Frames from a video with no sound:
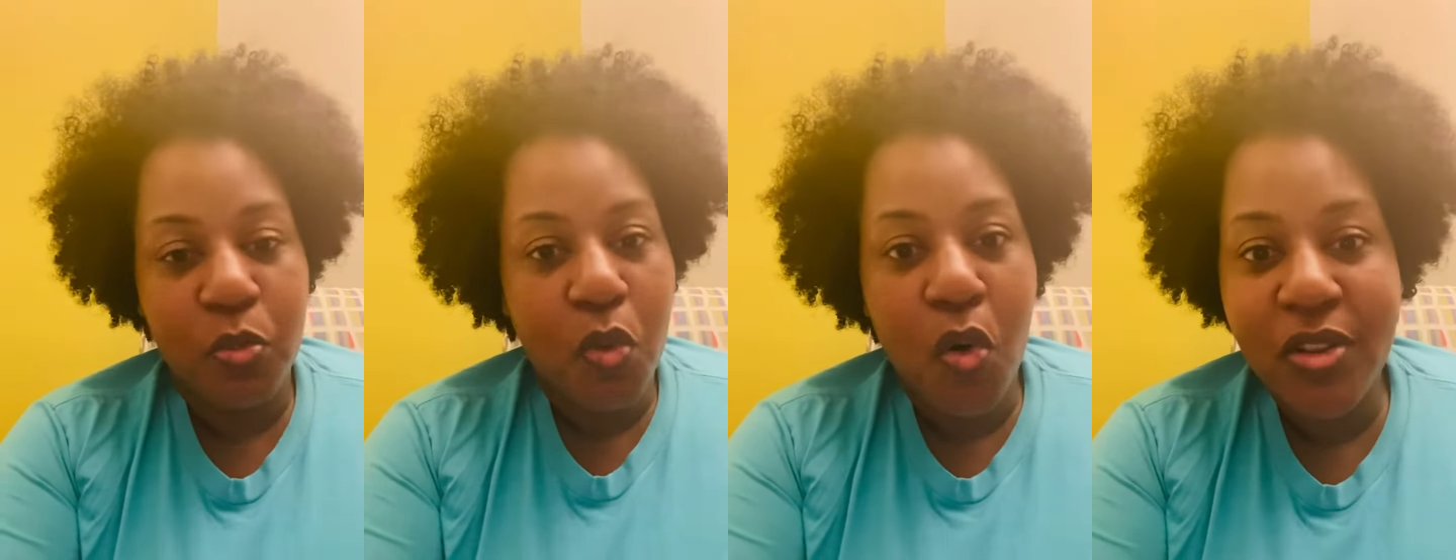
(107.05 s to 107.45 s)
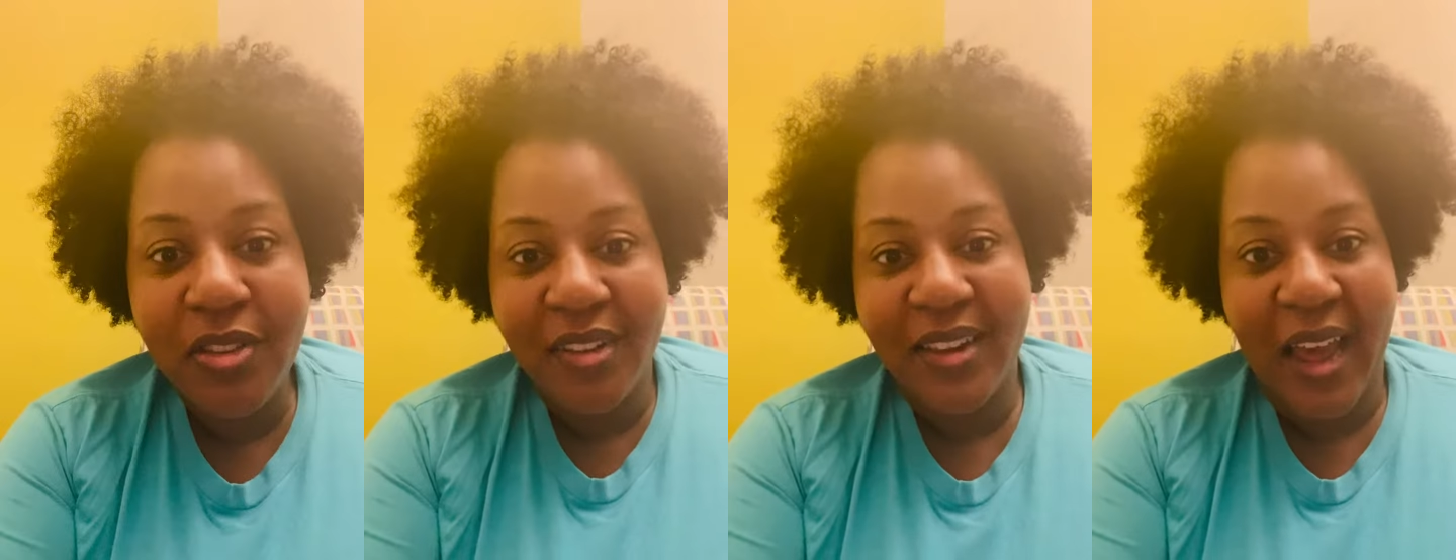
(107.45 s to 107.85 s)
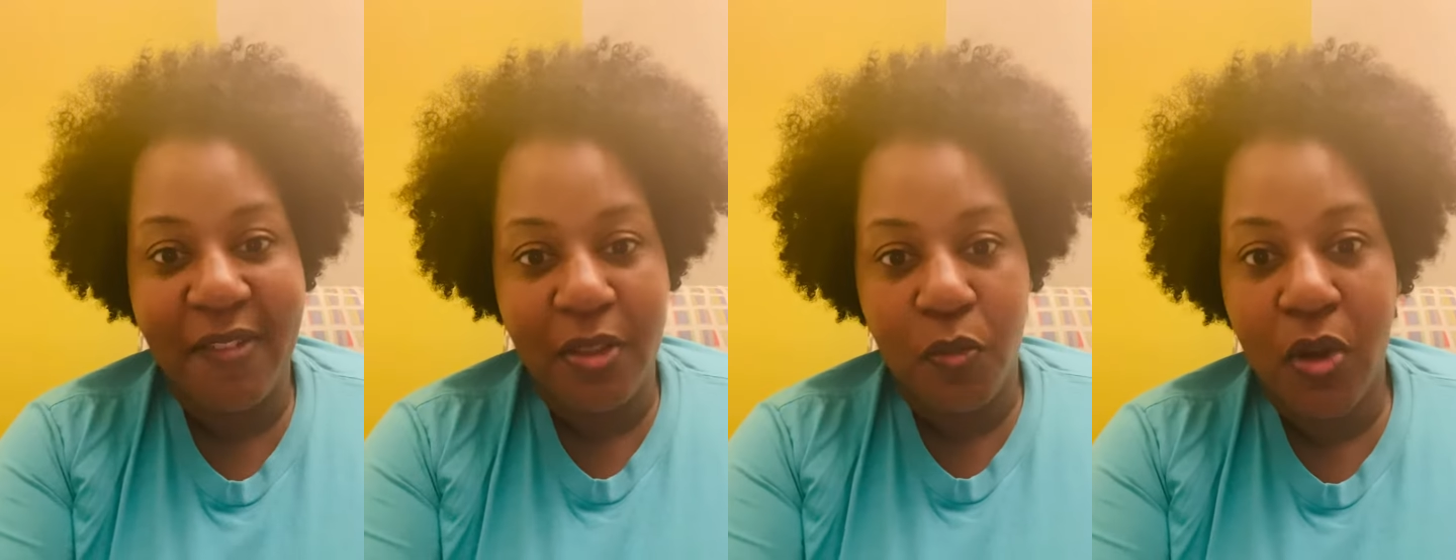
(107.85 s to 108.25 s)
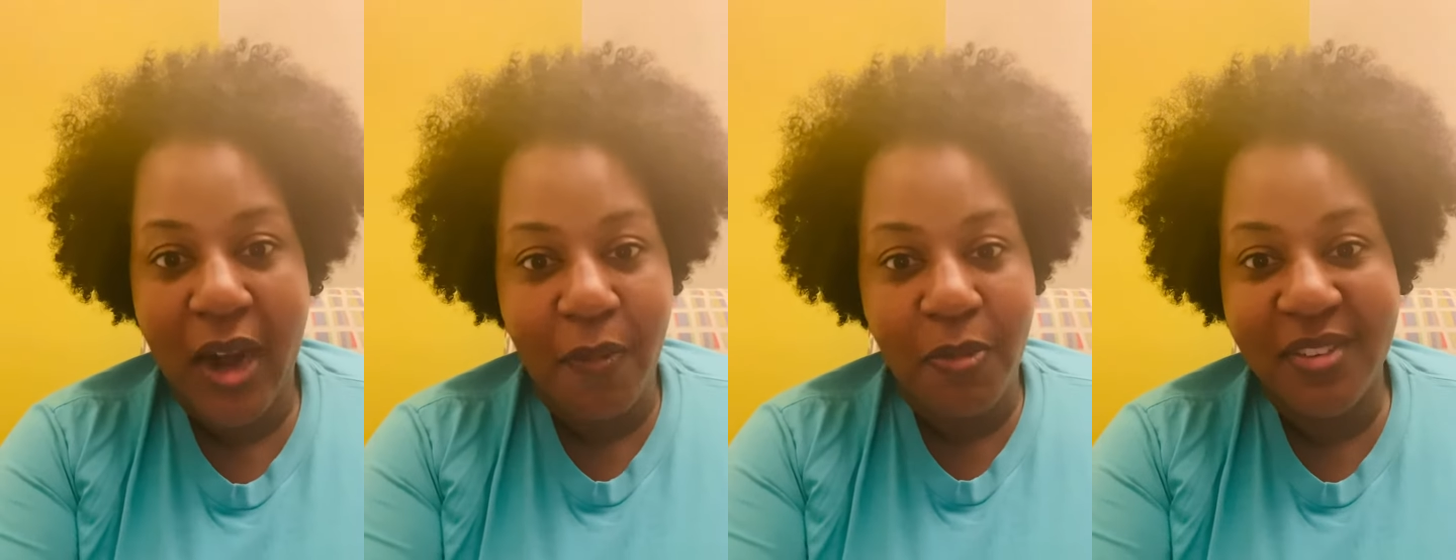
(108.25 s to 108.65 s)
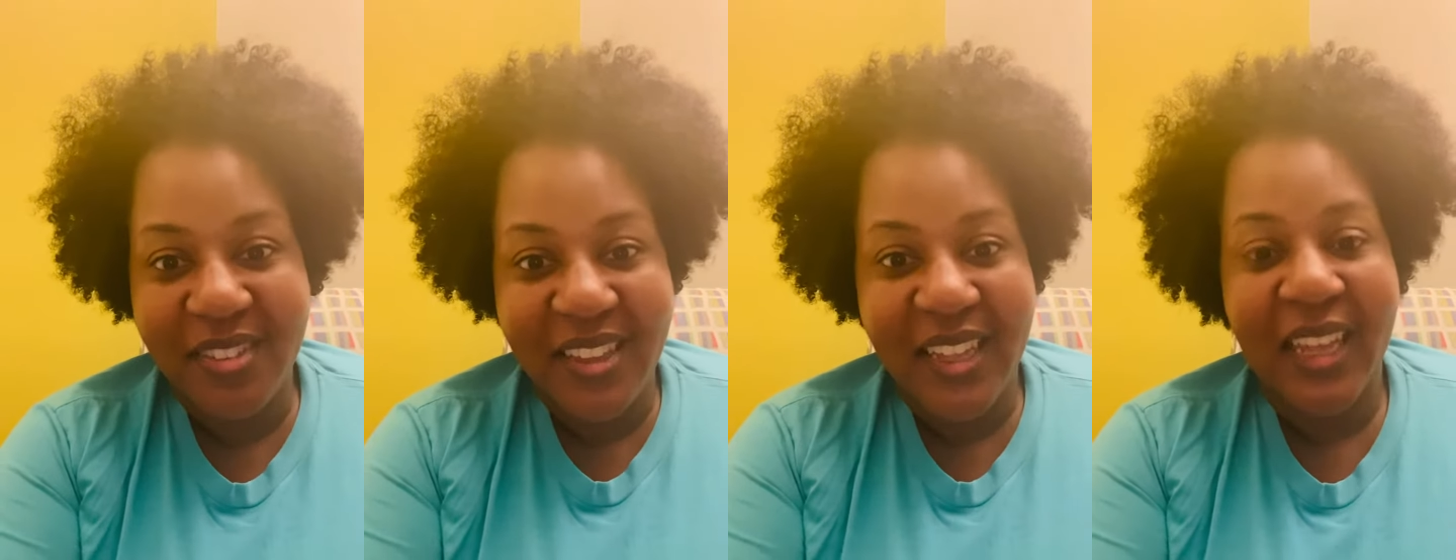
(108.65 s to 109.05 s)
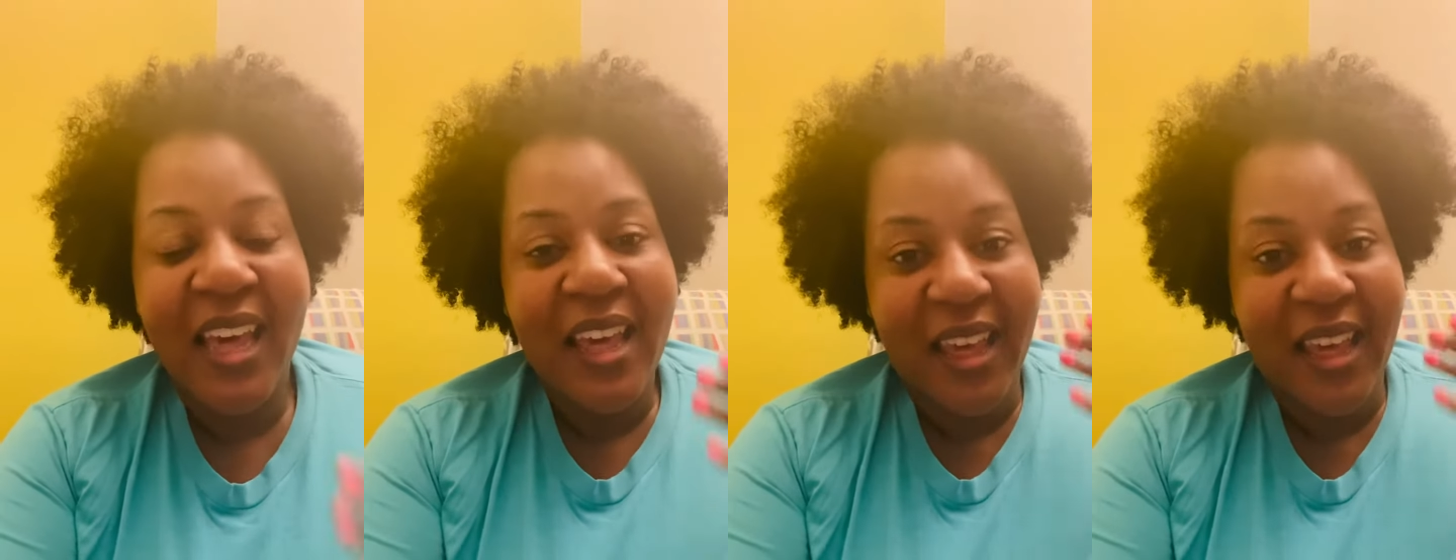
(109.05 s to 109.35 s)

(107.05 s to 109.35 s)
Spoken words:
more to life than what I was seeing,